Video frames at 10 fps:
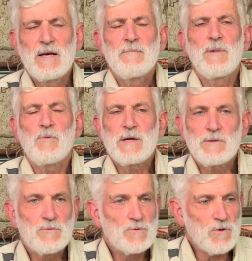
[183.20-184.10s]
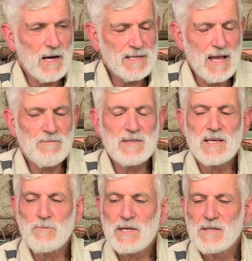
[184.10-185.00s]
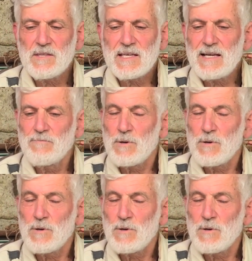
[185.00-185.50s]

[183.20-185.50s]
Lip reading: but we tried everything we could think of.